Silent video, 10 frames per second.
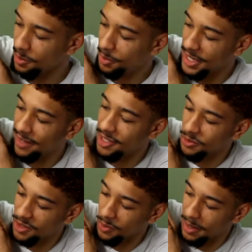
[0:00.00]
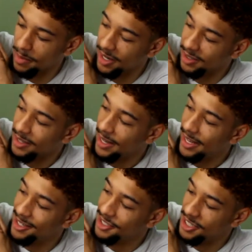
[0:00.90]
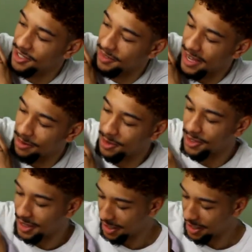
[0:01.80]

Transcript: But yeah, this one's way better. It shits on that one.